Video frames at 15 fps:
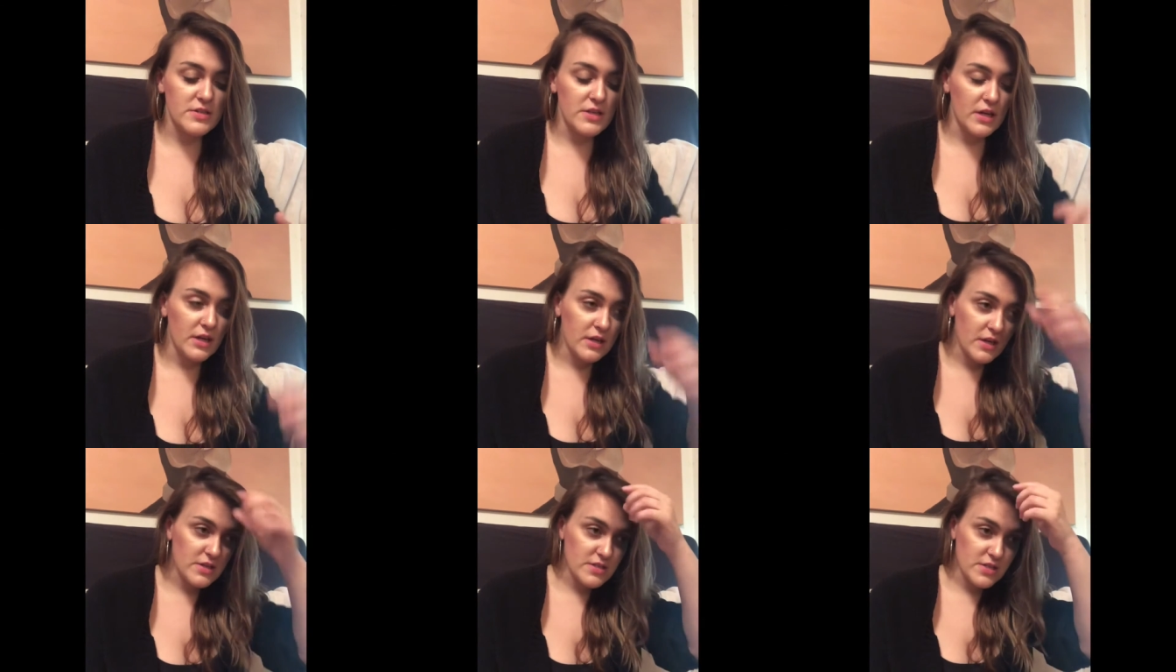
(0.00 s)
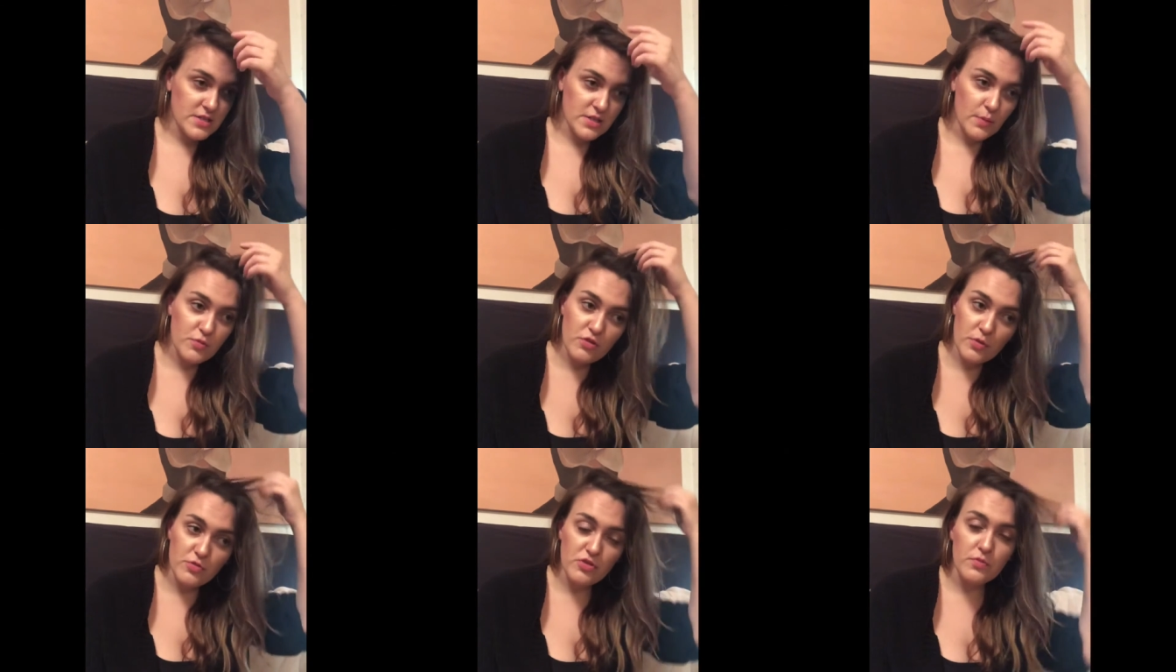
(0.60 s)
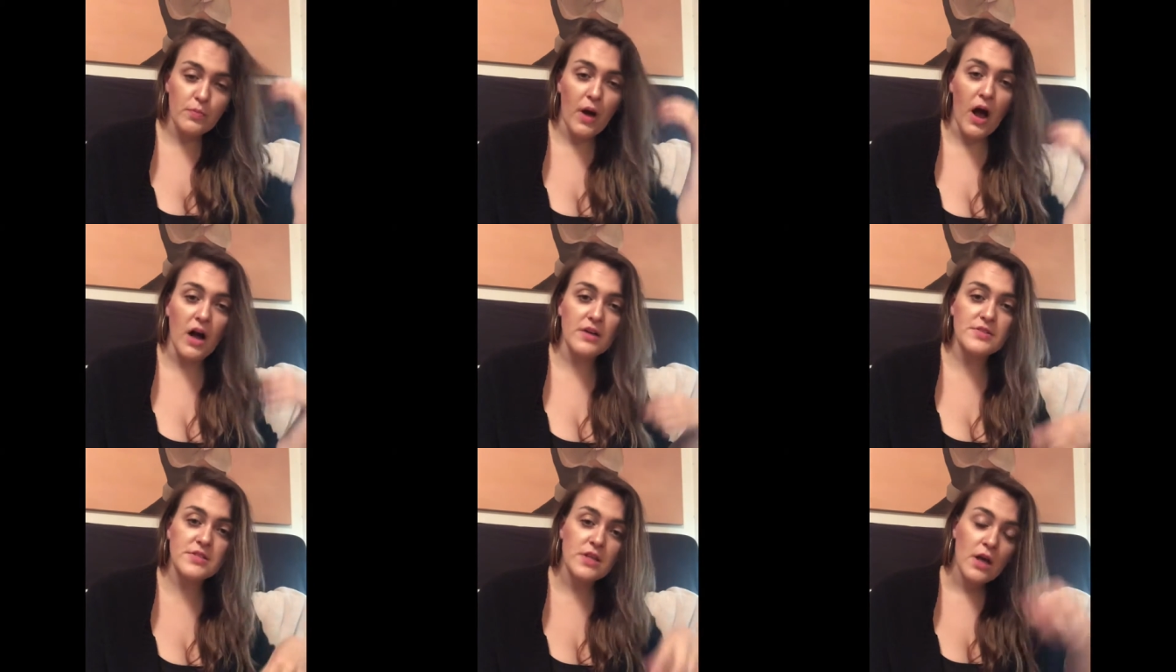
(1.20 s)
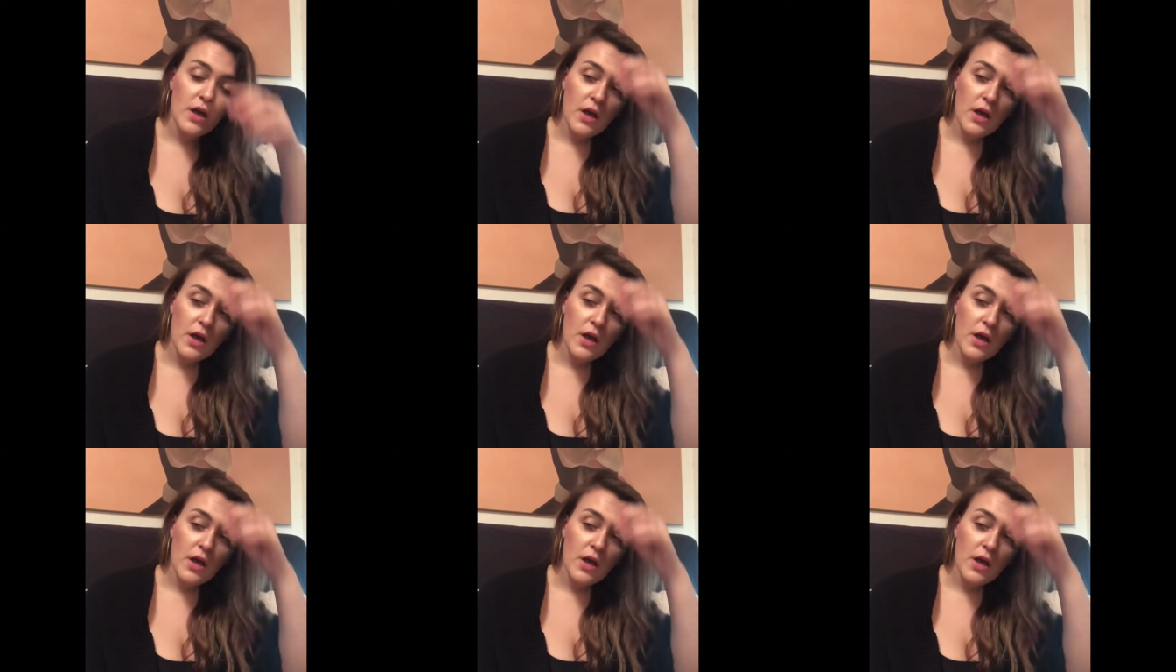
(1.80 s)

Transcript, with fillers: it is a subscription box.